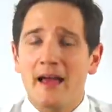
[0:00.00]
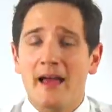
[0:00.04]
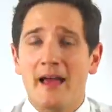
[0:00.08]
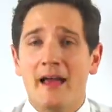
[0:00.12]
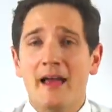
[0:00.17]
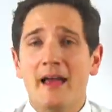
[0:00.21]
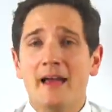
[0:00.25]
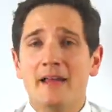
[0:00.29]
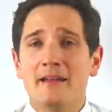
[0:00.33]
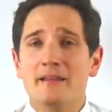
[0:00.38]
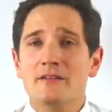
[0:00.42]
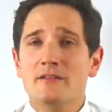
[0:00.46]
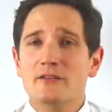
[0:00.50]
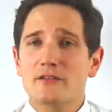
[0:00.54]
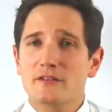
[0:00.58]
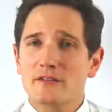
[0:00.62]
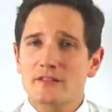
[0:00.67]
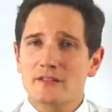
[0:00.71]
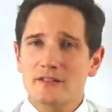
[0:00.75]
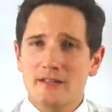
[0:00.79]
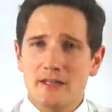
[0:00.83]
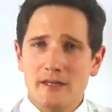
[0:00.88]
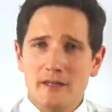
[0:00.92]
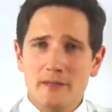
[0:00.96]
and to
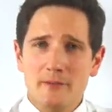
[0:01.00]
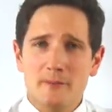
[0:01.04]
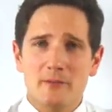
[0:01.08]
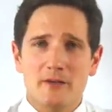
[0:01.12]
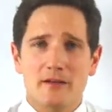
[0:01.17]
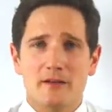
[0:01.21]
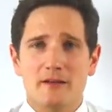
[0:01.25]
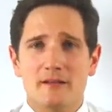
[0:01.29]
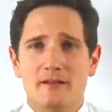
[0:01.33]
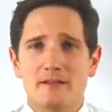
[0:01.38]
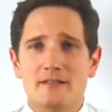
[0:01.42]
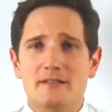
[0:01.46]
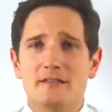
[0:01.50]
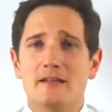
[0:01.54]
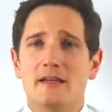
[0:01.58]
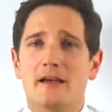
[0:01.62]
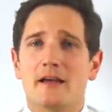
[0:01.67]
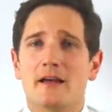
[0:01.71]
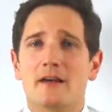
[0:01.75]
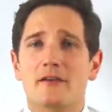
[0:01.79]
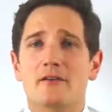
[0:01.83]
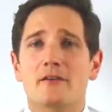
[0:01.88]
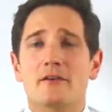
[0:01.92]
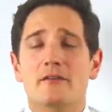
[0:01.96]
stabilize the
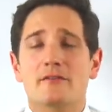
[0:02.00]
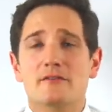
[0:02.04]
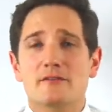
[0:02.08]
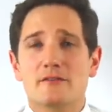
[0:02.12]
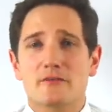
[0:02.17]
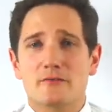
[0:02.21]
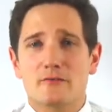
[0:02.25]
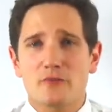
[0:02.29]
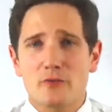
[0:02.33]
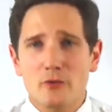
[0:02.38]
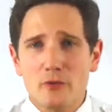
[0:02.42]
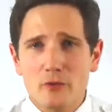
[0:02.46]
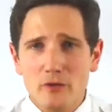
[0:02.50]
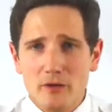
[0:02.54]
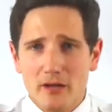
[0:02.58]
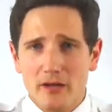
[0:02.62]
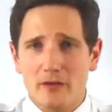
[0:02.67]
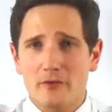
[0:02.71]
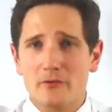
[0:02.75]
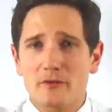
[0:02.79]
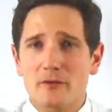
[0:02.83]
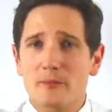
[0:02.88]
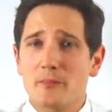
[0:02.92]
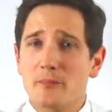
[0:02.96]
aircraft's
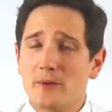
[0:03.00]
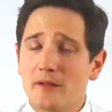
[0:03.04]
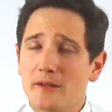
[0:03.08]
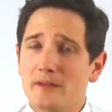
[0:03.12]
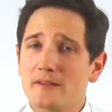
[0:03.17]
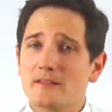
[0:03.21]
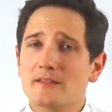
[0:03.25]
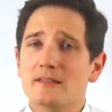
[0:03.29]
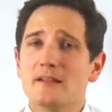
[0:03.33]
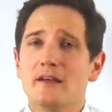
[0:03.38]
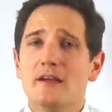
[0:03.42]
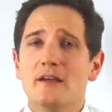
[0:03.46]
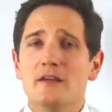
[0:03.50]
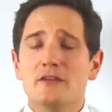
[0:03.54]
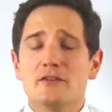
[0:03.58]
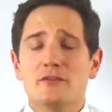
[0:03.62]
rollout, plus